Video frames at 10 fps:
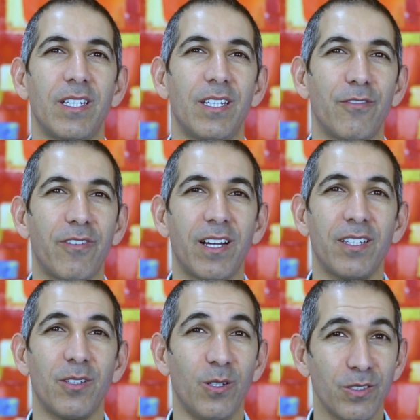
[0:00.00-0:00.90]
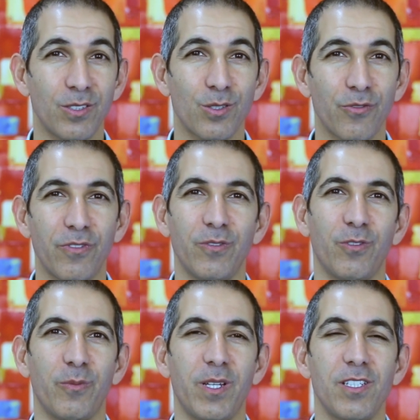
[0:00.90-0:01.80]
and find all sorts of
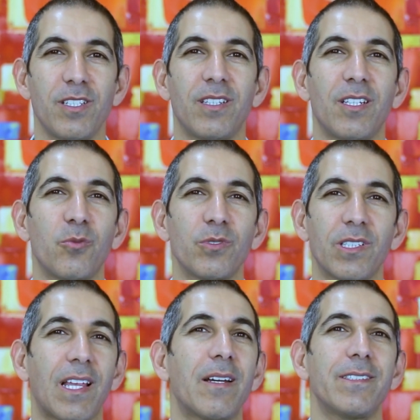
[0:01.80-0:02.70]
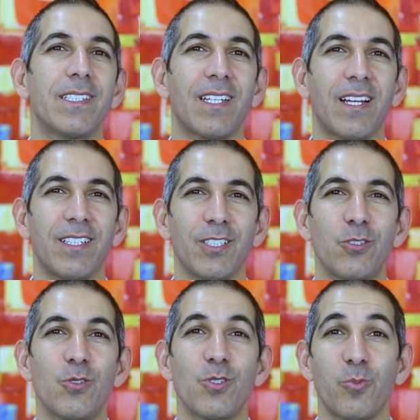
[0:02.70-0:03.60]
information that would allow the attacker
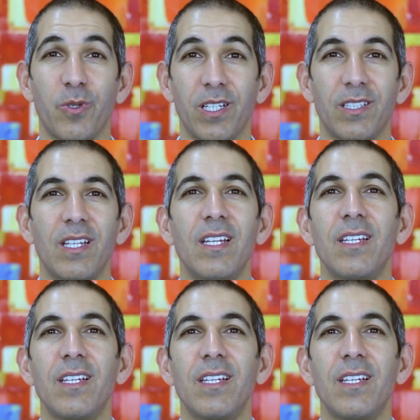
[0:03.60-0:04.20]
to spread